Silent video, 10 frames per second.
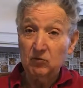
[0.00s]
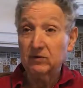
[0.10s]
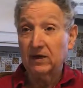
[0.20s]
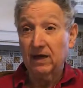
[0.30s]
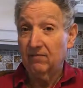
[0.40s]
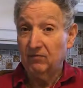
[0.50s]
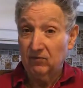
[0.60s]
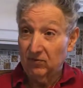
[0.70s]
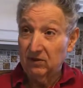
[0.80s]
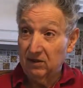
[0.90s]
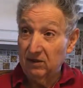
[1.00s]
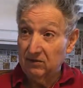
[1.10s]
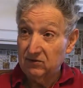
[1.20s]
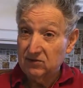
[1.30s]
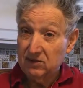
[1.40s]
2.5 or 3
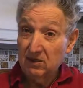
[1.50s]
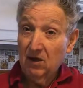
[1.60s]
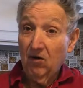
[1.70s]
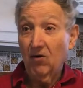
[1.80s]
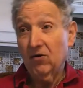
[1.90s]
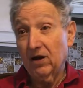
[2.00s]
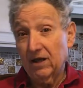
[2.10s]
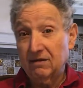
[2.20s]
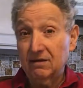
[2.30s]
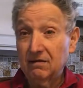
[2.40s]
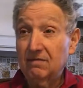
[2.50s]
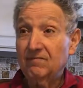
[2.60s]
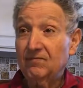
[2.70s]
years already,